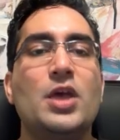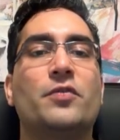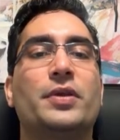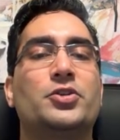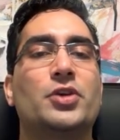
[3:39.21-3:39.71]

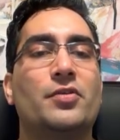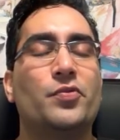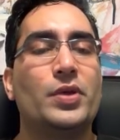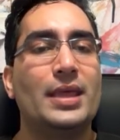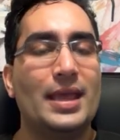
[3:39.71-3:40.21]
Finish off
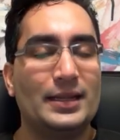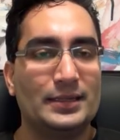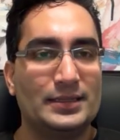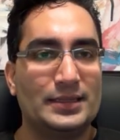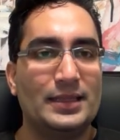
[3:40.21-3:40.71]
with
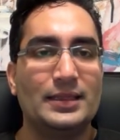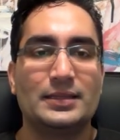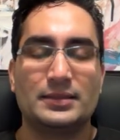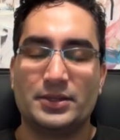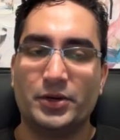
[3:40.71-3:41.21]
hence.
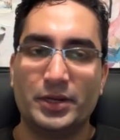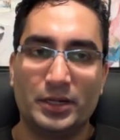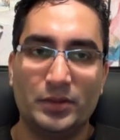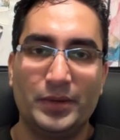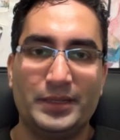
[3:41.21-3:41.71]
This is your
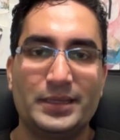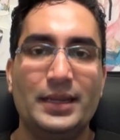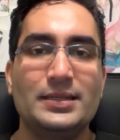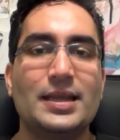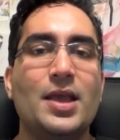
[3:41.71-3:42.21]
concluding
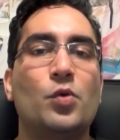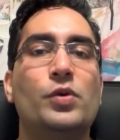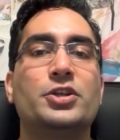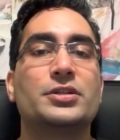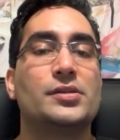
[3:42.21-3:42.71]
sentence,
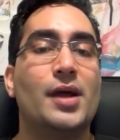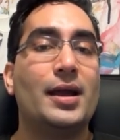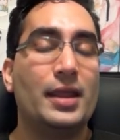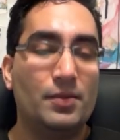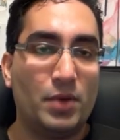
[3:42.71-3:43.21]
which is
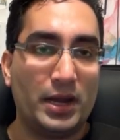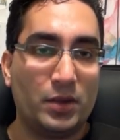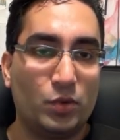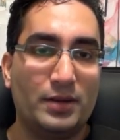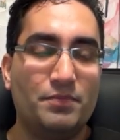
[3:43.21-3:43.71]
not in body
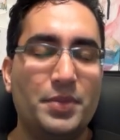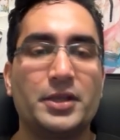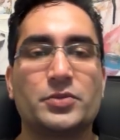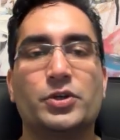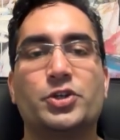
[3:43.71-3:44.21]
1
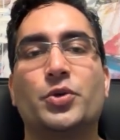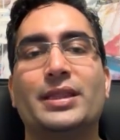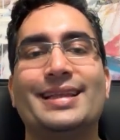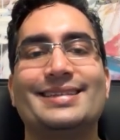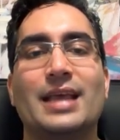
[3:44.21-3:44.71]
because we're
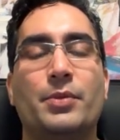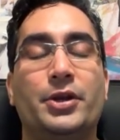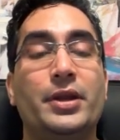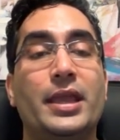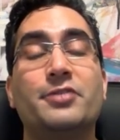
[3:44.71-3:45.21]
showing the
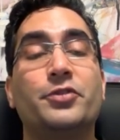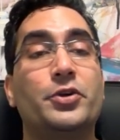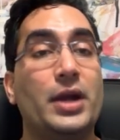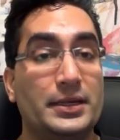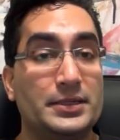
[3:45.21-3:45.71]
examiner a
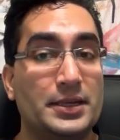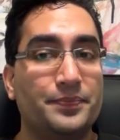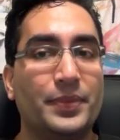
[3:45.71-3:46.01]
variety.